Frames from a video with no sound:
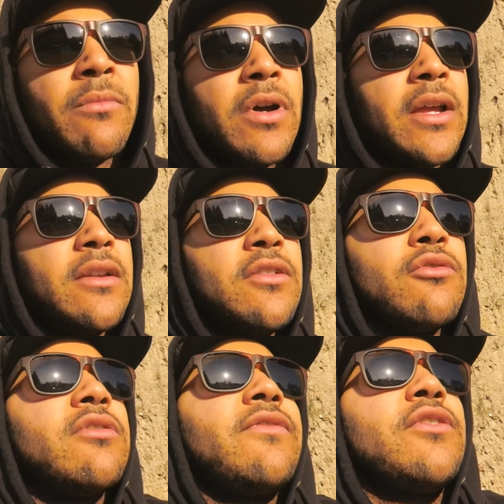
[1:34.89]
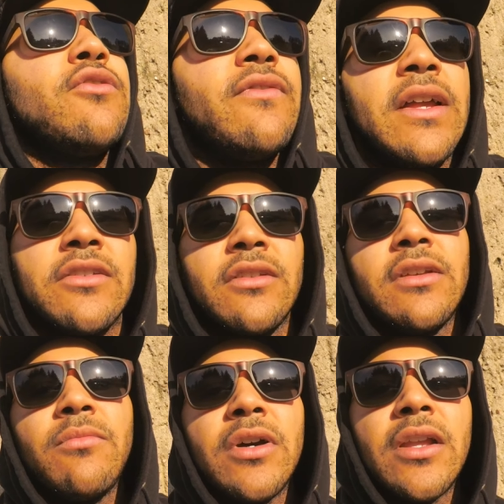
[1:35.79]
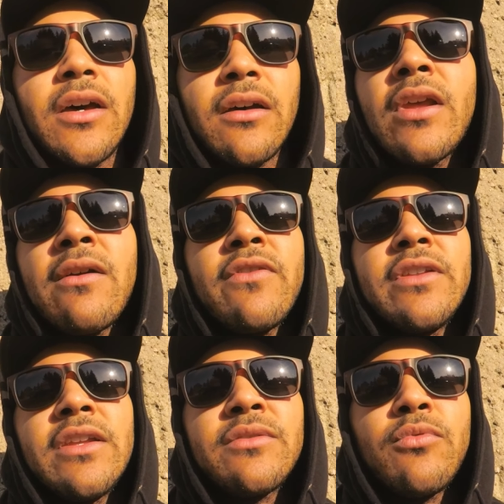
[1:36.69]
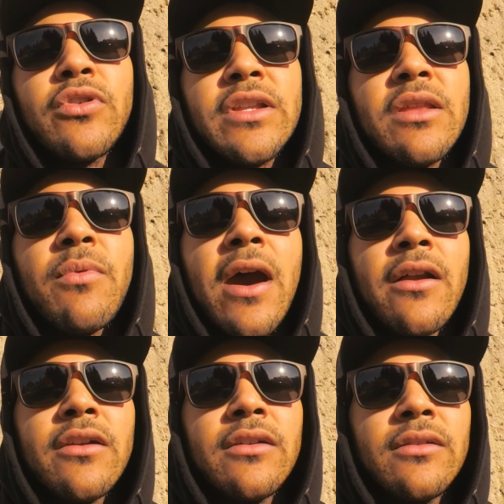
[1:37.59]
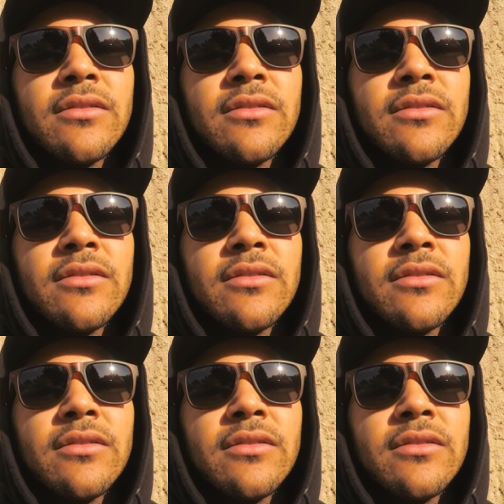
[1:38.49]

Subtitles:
I'm gonna do a review eventually, but I've ridden this board in the powder,